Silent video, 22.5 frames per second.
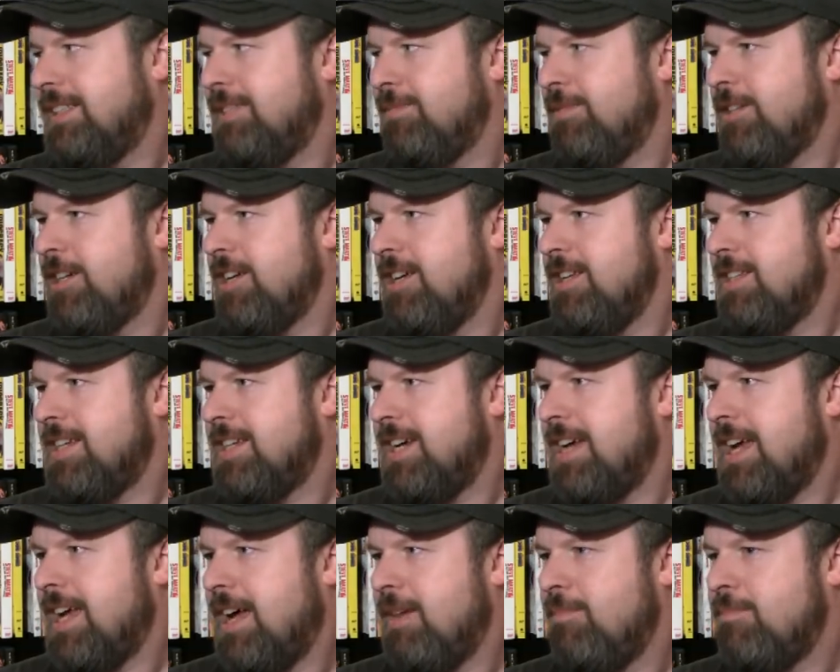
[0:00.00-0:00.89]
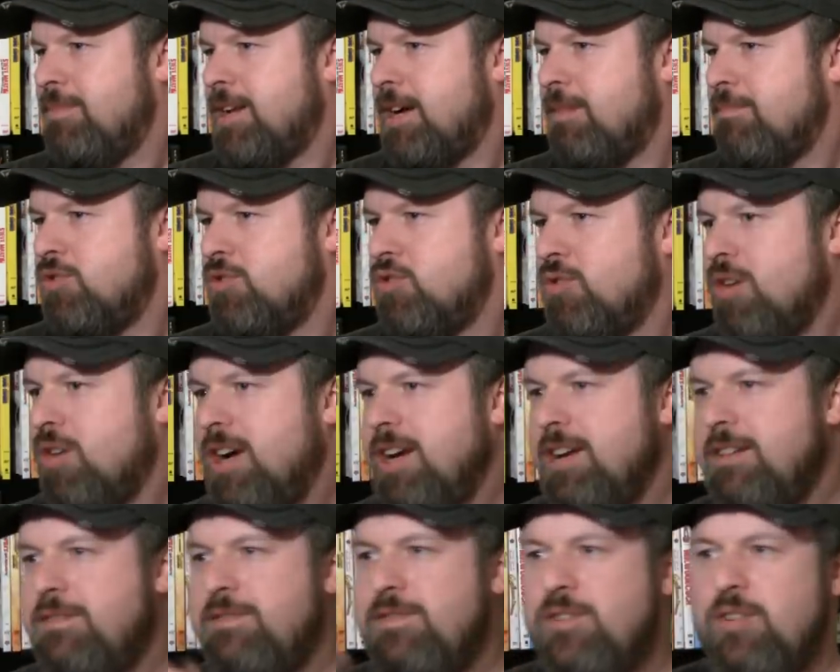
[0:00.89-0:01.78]
because I'm
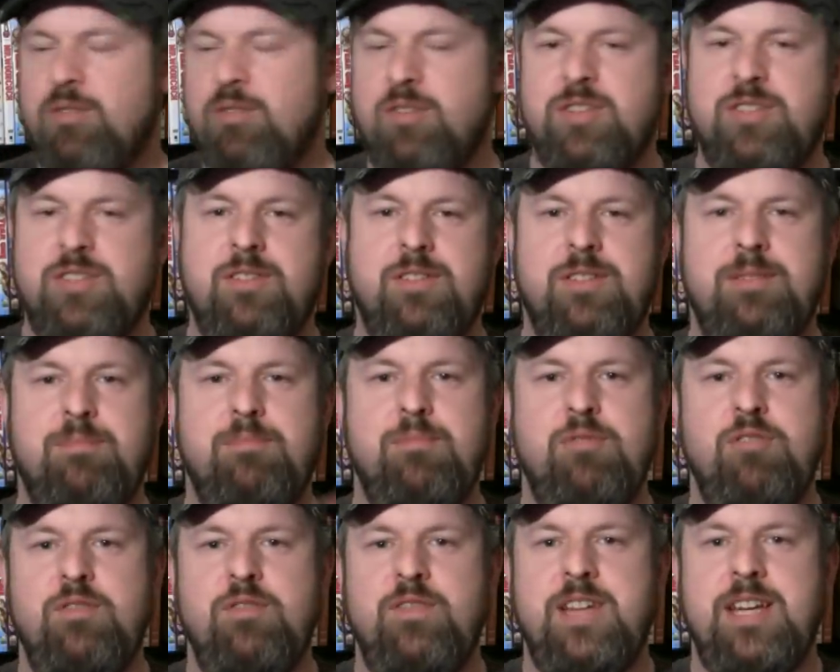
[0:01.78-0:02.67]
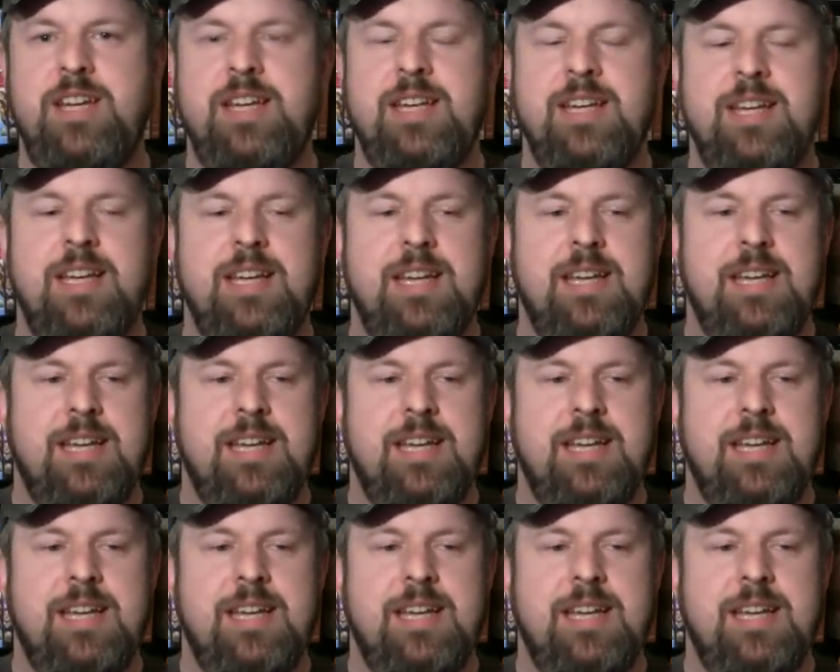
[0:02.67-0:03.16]
trying to focus on the movie,